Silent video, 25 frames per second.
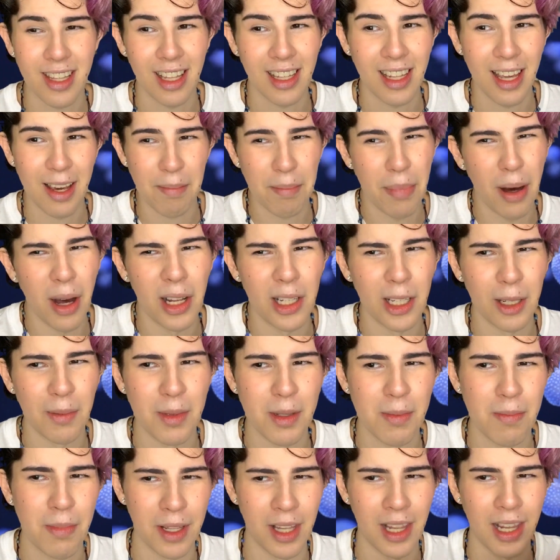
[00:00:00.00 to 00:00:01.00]
like polyps,
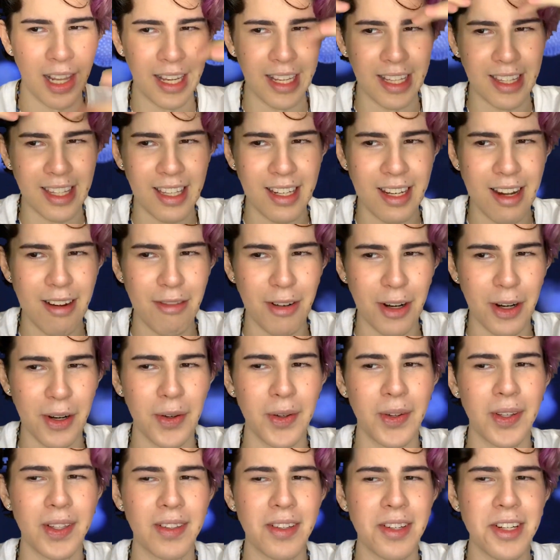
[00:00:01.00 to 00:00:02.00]
but they never grew
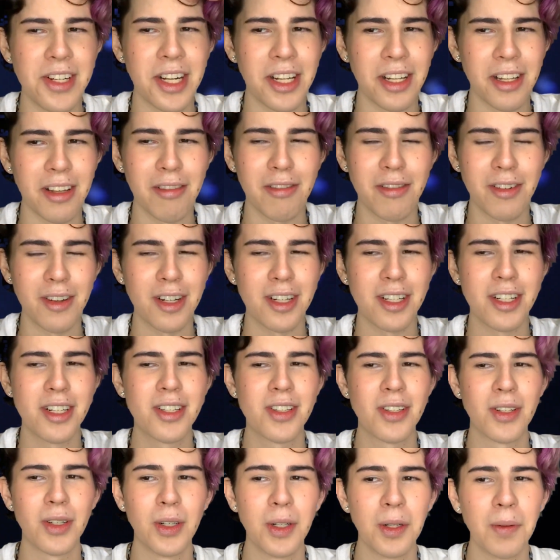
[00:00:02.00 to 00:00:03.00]
into jellyfish,
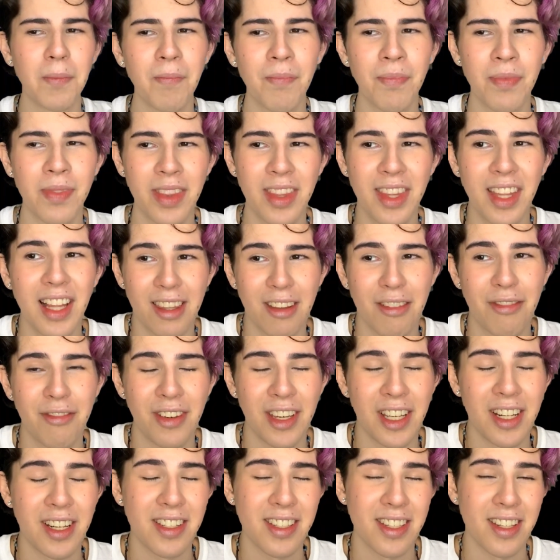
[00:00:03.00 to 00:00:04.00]
so they're like
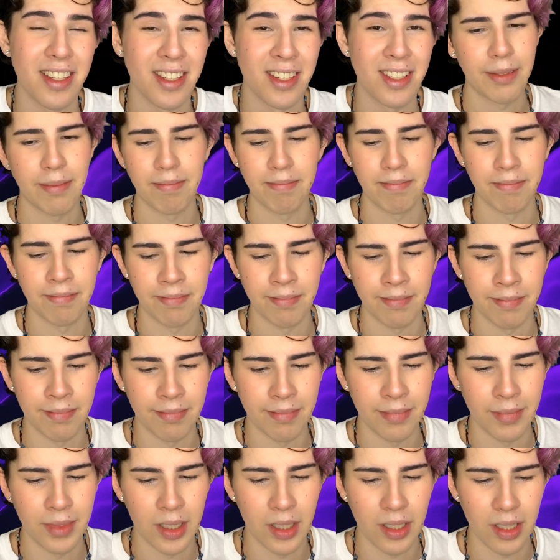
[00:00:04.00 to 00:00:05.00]
fetuses.
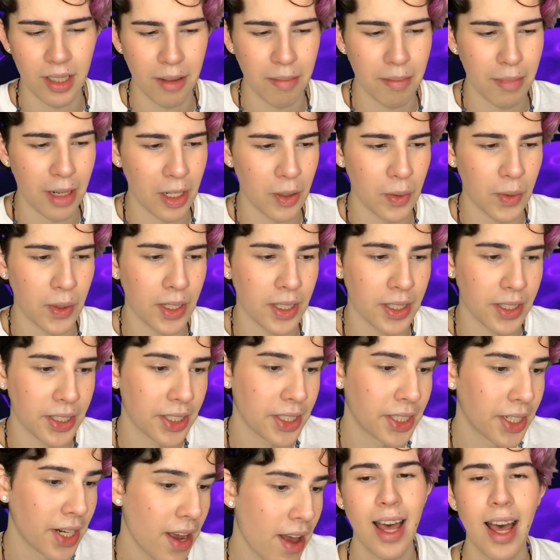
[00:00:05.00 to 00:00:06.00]
Not on my
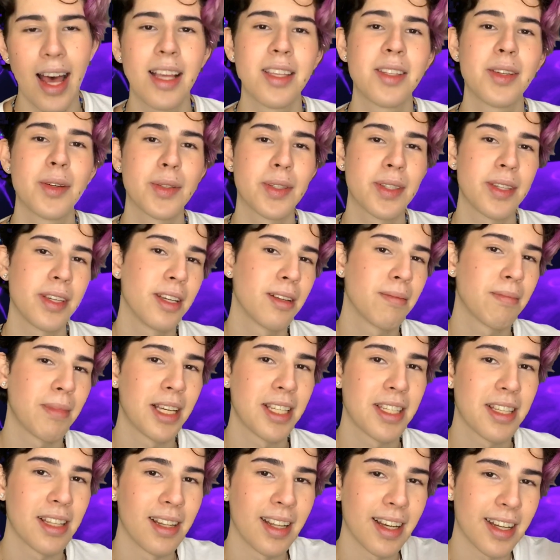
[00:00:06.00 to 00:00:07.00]
watch. As you'll see in my
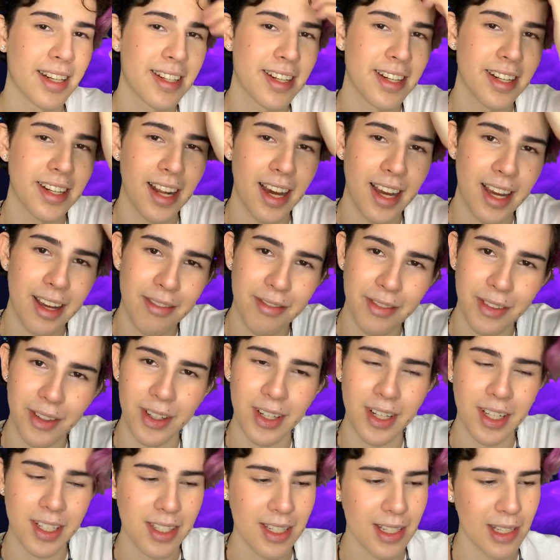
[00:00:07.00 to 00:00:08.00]
selection, I have not
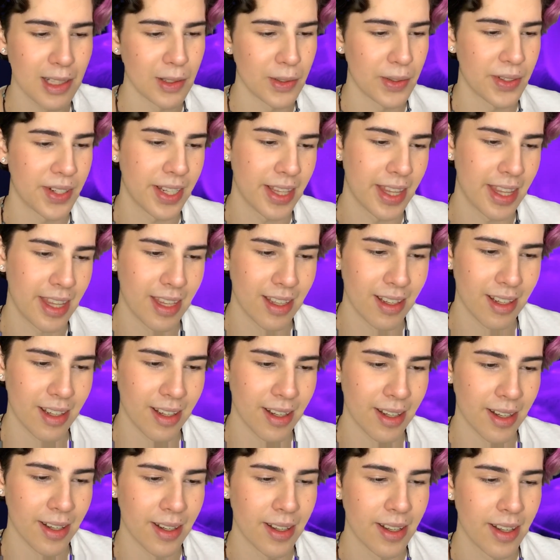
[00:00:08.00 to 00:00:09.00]
excluded
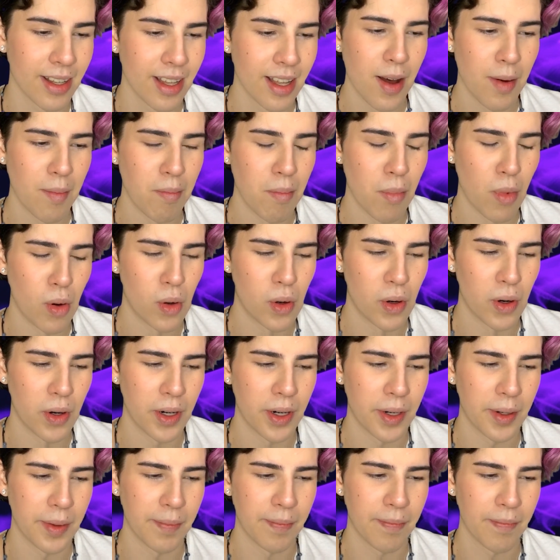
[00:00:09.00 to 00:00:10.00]
the
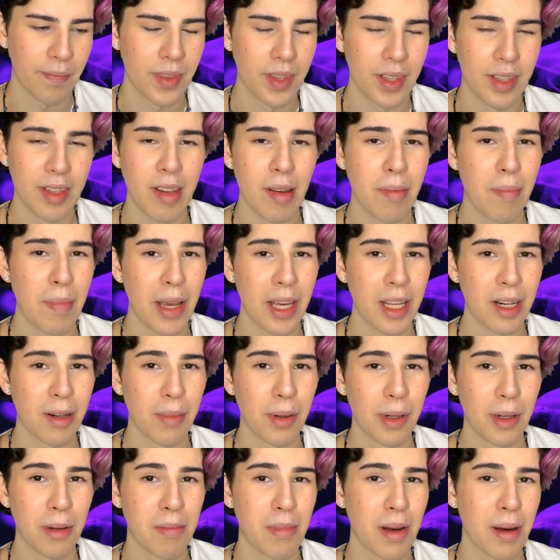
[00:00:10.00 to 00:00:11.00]
more
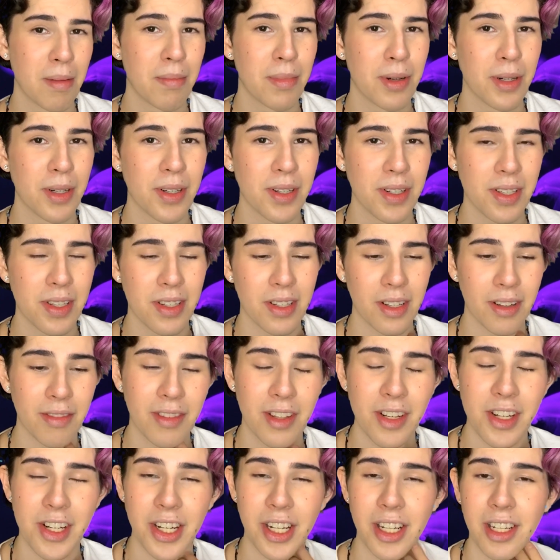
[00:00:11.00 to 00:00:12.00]
debatable members of
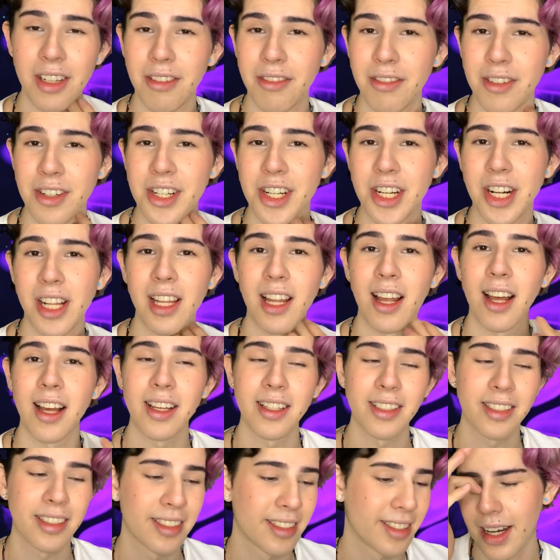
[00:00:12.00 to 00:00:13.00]
the jellyfish
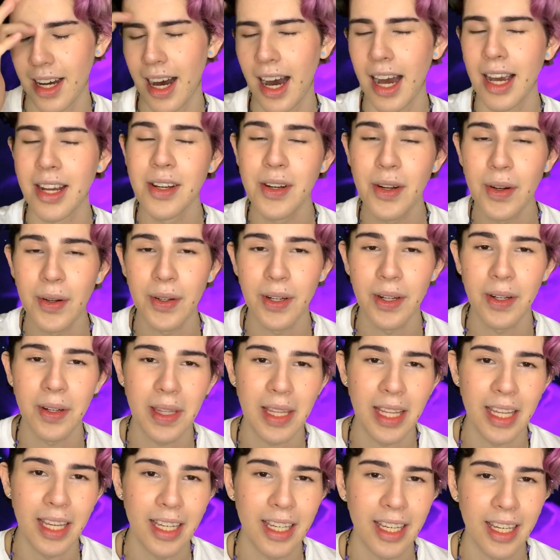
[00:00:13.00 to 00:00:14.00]
class. I know you're
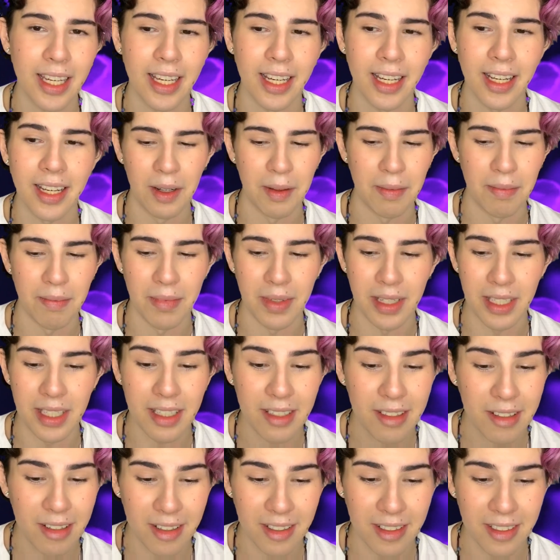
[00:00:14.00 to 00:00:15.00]
thinking,
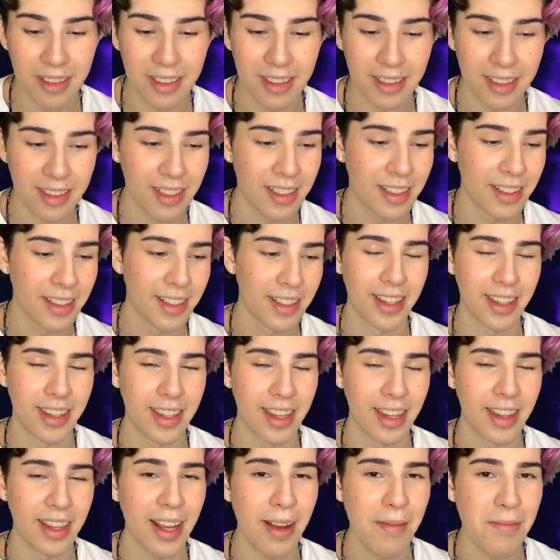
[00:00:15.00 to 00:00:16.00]
Eterned,
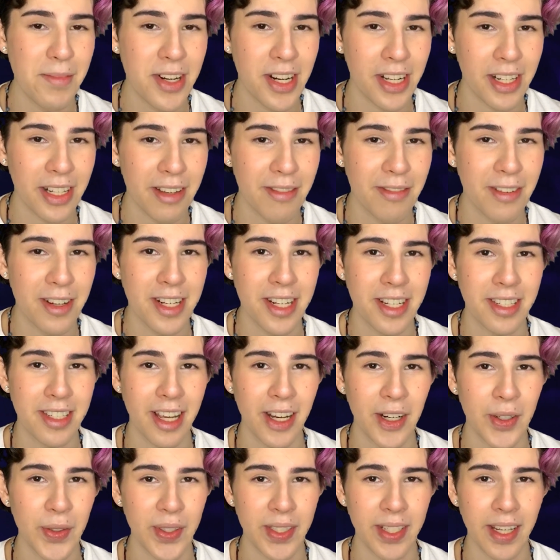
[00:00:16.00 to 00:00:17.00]
the name jellyfish is
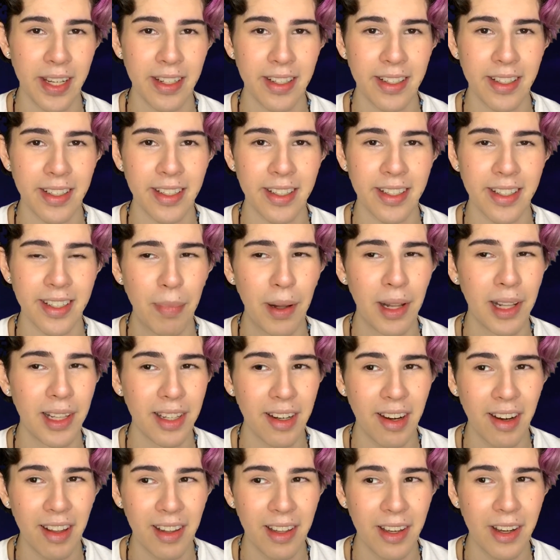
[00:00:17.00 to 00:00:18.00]
outdated.
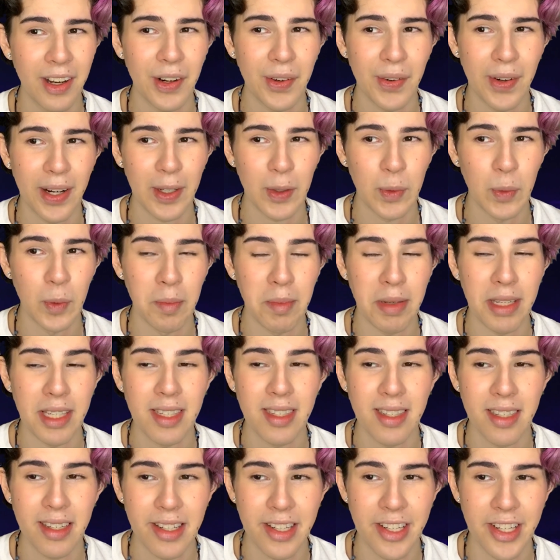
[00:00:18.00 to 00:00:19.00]
Politically correct would be
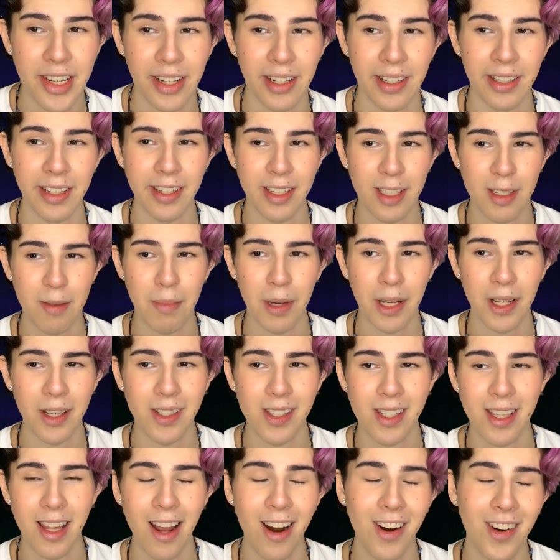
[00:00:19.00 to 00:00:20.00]
sea jellies
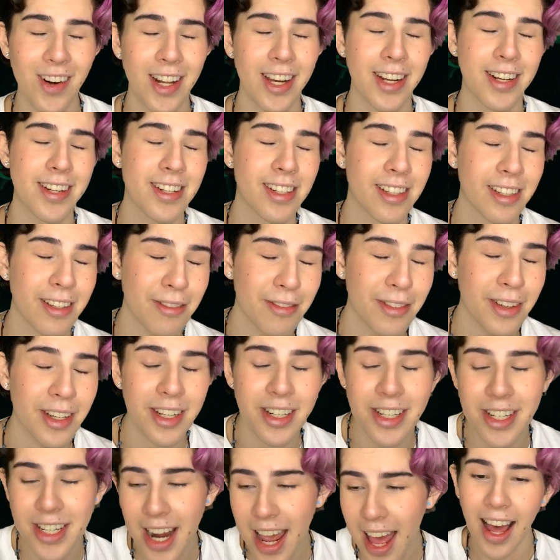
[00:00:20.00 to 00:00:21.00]
because they aren't actually
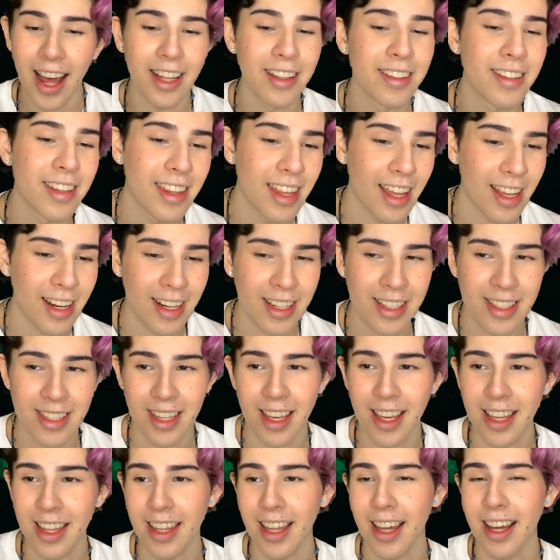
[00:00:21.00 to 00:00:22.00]
fish. And to that I
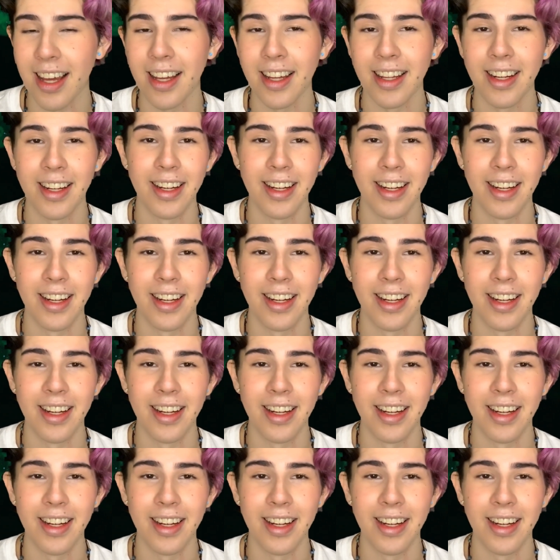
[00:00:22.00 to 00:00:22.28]
say that